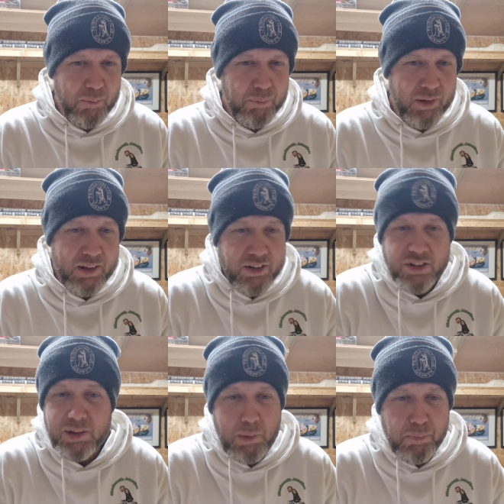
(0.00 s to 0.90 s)
But it's like I
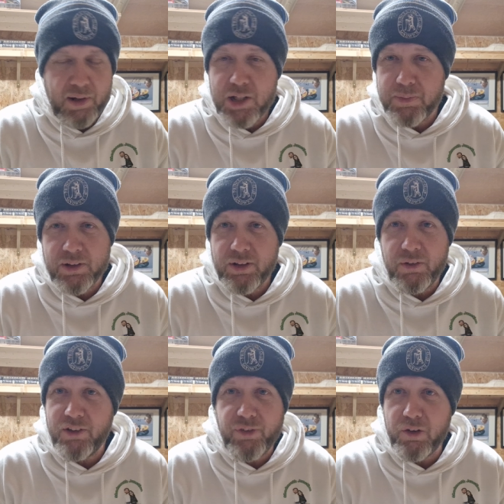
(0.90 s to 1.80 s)
say, my brain's been
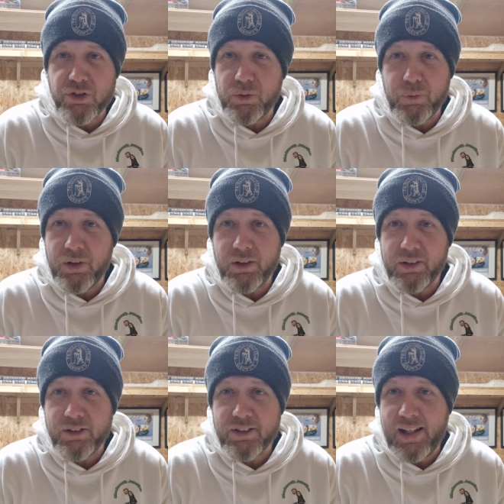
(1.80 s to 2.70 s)
totally focused on work.
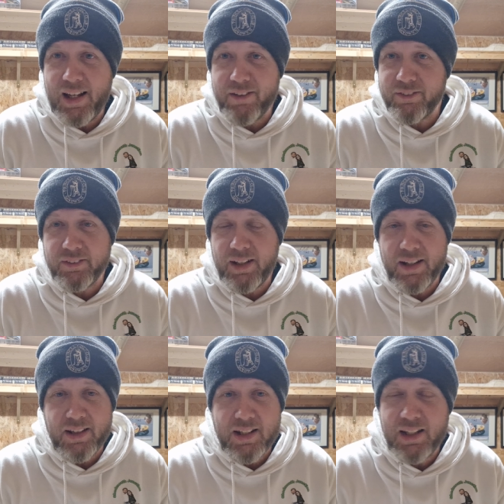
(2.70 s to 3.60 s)
I just haven't
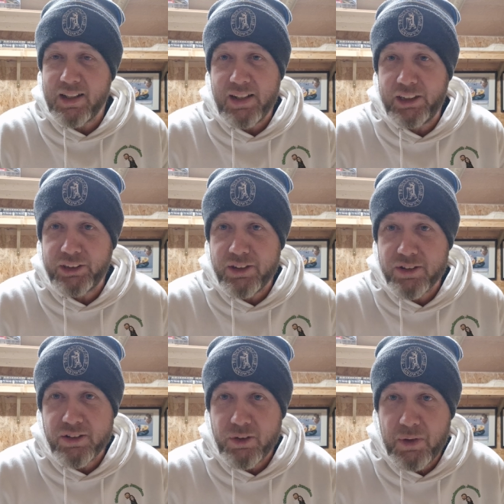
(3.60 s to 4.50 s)
had any inclination
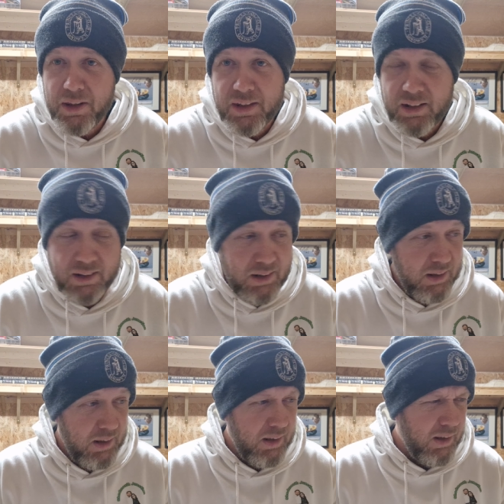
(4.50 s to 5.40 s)
to do anything
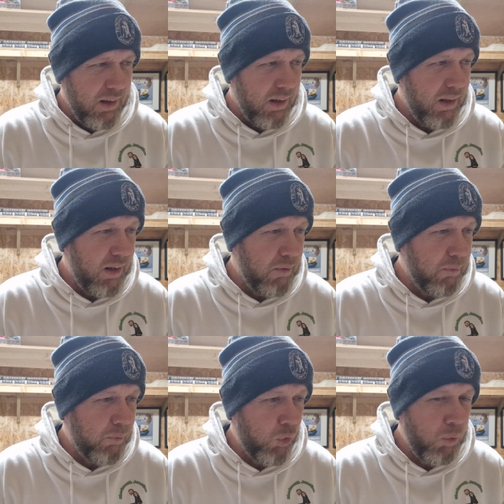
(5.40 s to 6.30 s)

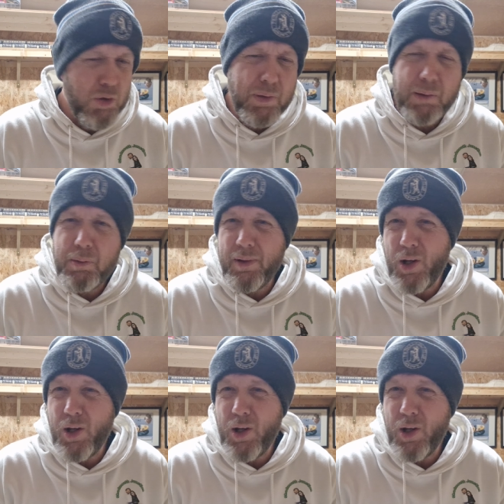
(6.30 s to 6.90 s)
um, almost becoming a bit